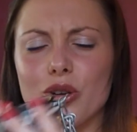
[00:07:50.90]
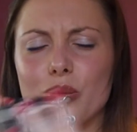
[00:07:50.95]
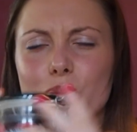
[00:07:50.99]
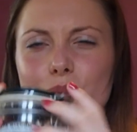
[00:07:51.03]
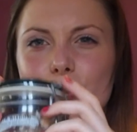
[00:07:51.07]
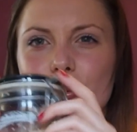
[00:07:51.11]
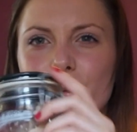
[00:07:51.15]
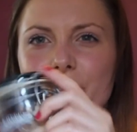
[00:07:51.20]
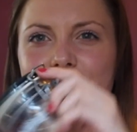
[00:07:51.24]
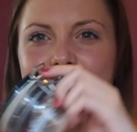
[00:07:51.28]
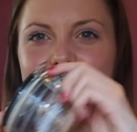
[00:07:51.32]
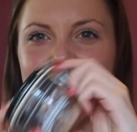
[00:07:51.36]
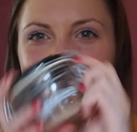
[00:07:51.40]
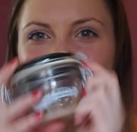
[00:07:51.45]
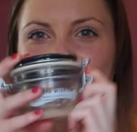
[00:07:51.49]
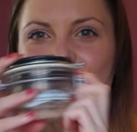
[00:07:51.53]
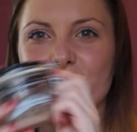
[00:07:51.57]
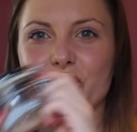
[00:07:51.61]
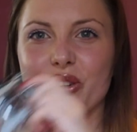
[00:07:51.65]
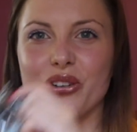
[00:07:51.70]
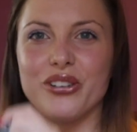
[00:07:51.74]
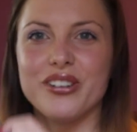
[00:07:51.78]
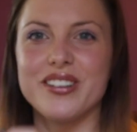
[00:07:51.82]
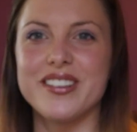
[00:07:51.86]
and
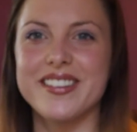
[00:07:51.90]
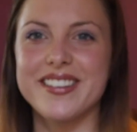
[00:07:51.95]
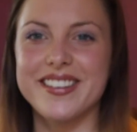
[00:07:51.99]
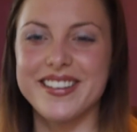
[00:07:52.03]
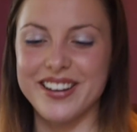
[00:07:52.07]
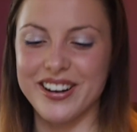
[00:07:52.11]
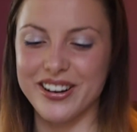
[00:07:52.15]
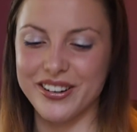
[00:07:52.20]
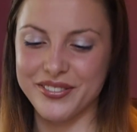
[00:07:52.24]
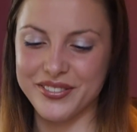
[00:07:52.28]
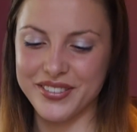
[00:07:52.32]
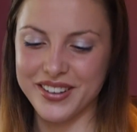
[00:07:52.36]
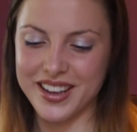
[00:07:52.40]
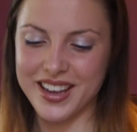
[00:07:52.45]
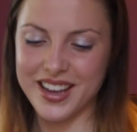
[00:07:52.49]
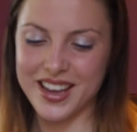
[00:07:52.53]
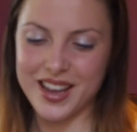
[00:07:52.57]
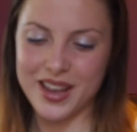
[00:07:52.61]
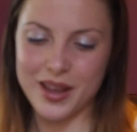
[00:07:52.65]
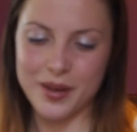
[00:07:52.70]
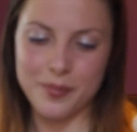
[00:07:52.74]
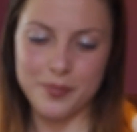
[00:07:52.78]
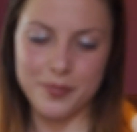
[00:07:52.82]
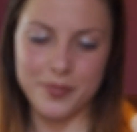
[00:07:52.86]
professional and stuff,
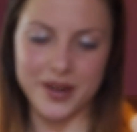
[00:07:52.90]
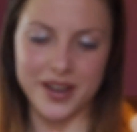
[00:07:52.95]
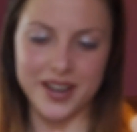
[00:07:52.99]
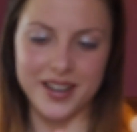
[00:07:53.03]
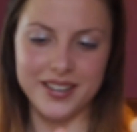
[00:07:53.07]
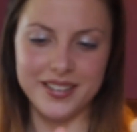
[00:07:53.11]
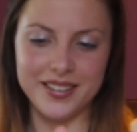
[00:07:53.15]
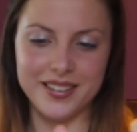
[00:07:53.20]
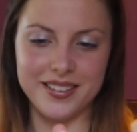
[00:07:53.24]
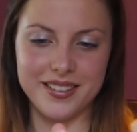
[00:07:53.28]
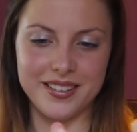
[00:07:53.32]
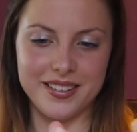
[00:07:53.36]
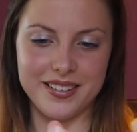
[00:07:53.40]
but